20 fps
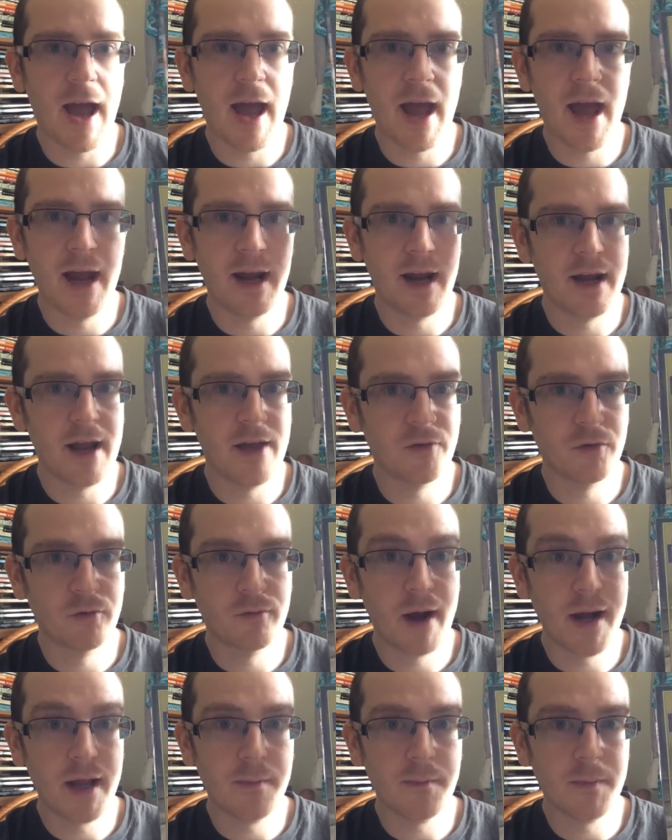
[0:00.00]
and I never
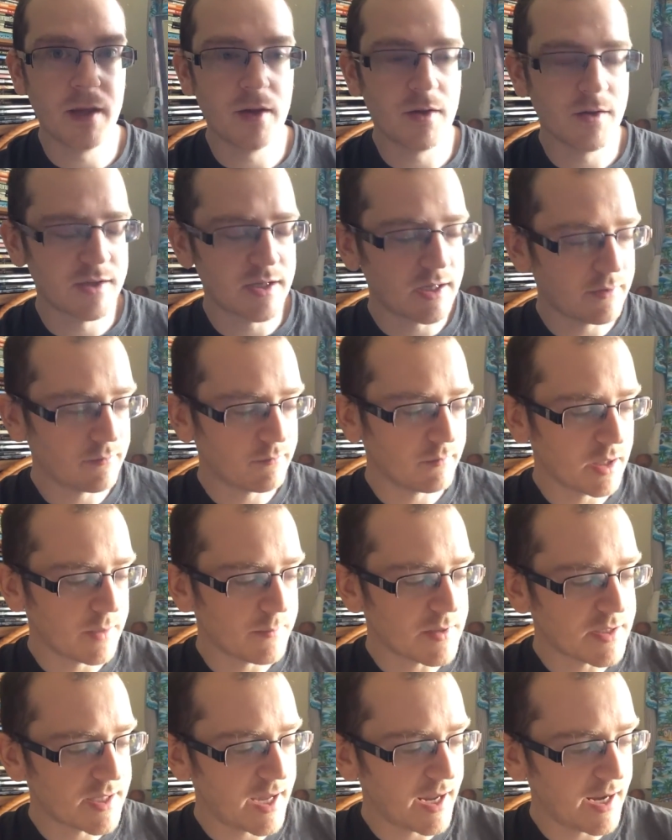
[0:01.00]
read it because it didn't
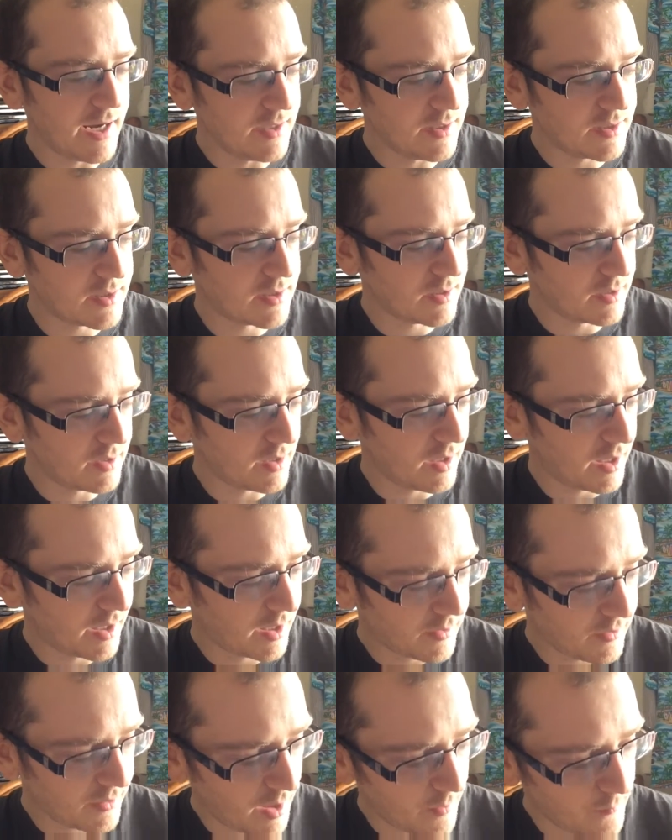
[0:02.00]
really pertain to,
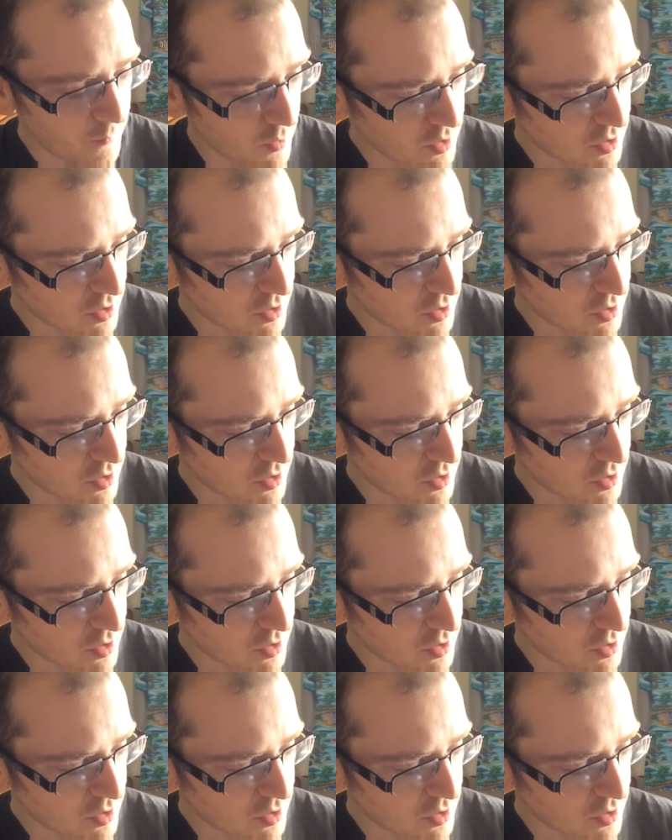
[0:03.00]
that